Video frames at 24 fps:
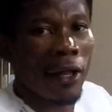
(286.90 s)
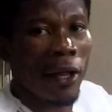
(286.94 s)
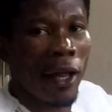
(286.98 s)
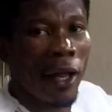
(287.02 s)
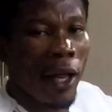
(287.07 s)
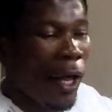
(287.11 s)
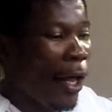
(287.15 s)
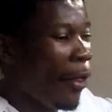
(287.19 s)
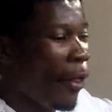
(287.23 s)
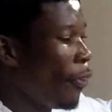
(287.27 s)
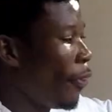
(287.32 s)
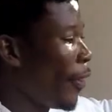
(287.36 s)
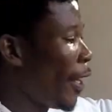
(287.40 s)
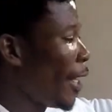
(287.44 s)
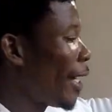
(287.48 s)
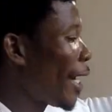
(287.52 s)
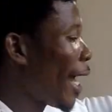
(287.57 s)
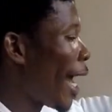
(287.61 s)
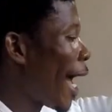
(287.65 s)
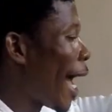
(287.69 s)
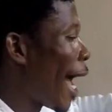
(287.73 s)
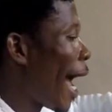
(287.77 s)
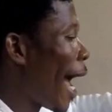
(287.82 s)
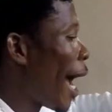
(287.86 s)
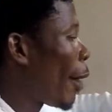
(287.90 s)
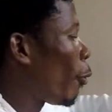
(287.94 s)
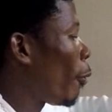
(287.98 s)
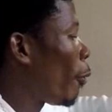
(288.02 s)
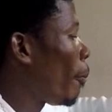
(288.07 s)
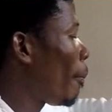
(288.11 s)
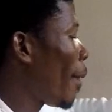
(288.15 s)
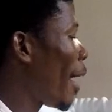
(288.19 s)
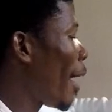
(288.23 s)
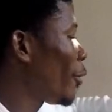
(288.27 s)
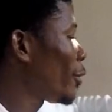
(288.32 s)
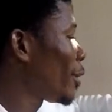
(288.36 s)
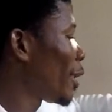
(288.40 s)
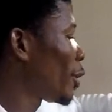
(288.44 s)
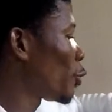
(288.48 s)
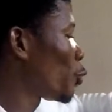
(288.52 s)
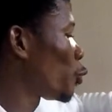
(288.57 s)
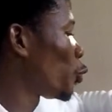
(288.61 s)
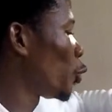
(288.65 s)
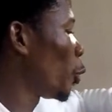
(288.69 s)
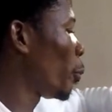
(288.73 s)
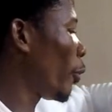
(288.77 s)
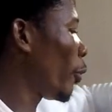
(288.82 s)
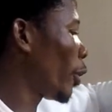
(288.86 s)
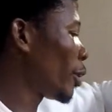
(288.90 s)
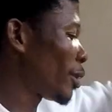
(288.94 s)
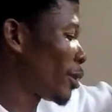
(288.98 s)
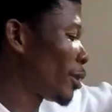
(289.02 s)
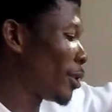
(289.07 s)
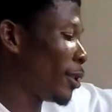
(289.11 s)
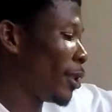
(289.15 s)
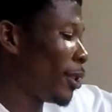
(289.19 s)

and then I will mount this robot.